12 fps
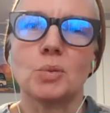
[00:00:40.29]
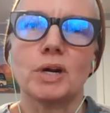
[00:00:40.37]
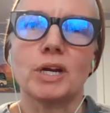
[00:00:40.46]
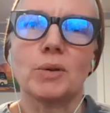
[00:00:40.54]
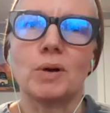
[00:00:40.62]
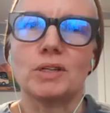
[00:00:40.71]
the
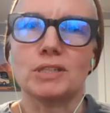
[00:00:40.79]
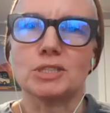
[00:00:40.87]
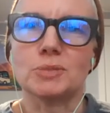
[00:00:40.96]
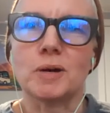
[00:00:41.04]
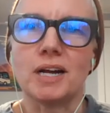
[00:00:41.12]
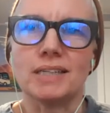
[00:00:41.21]
Warrior
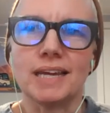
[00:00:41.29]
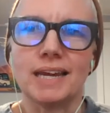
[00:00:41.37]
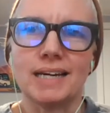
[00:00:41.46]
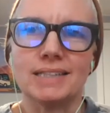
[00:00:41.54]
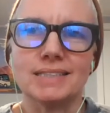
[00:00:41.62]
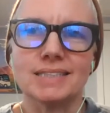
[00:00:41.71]
Wellness
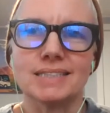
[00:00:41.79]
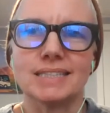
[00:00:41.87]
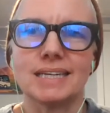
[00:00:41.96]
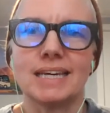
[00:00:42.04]
Podcast.